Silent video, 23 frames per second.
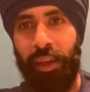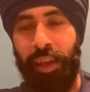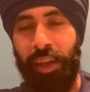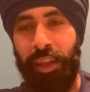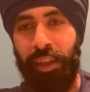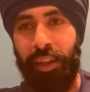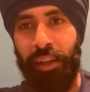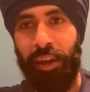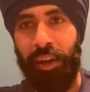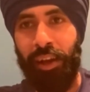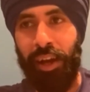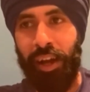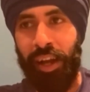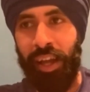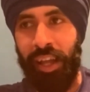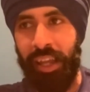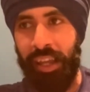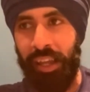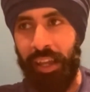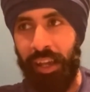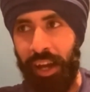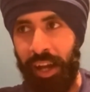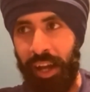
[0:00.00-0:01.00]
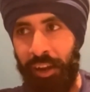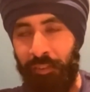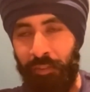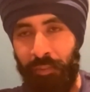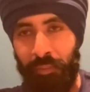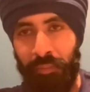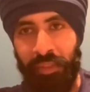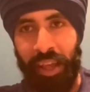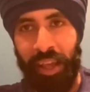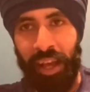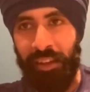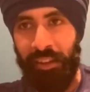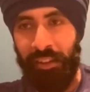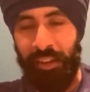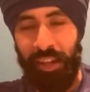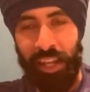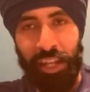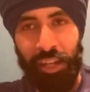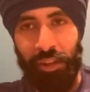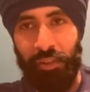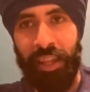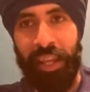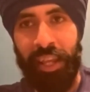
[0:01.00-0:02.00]
And that
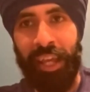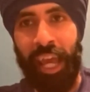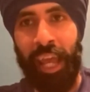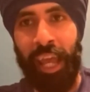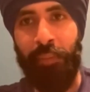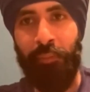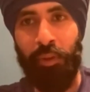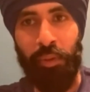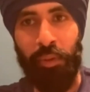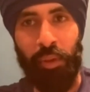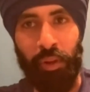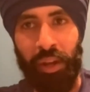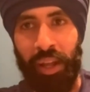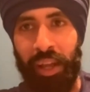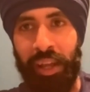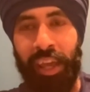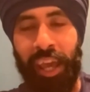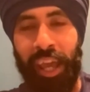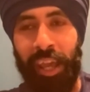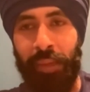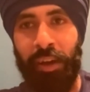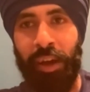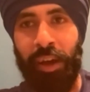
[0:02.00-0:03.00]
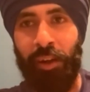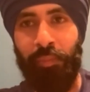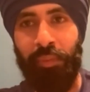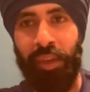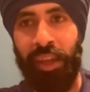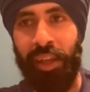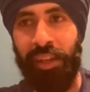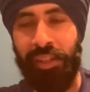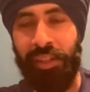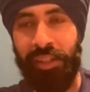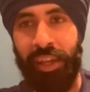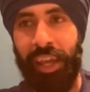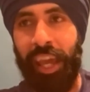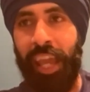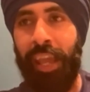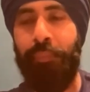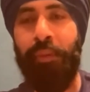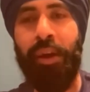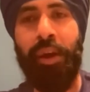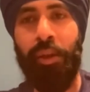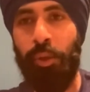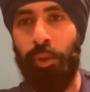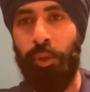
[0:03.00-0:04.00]
literally came to me when I came out, because I came
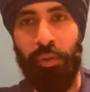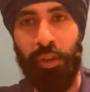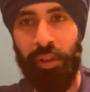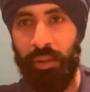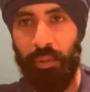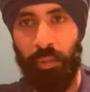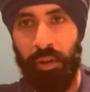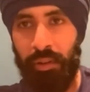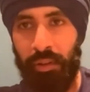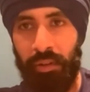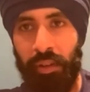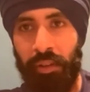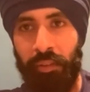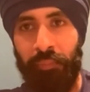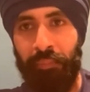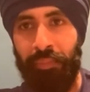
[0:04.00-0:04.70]
out into another world.